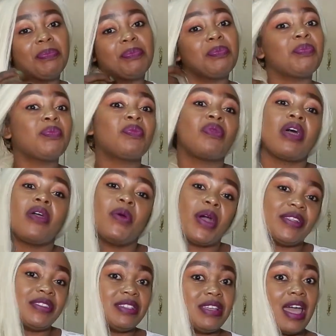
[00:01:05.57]
You
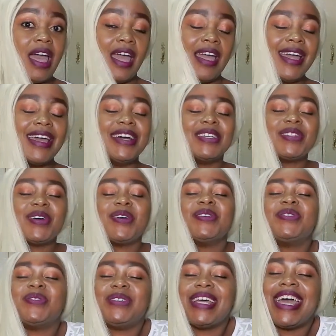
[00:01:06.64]
can see. So
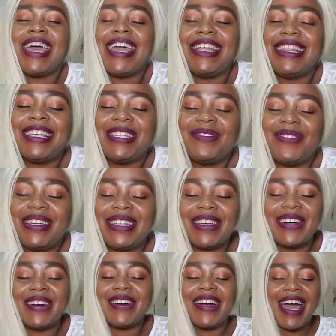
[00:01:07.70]
today in this
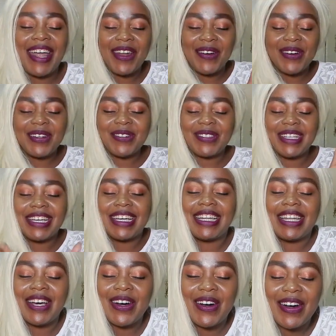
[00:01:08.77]
video, I don't want to take
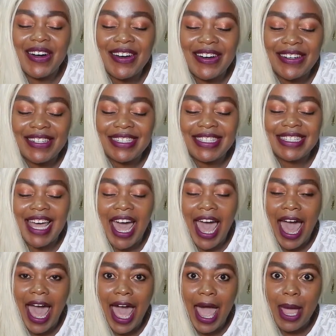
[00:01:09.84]
long
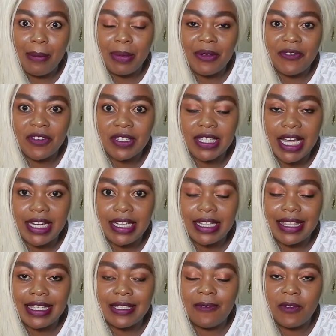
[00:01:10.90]
time before
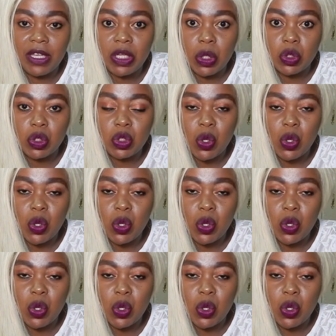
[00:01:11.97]
starting this video.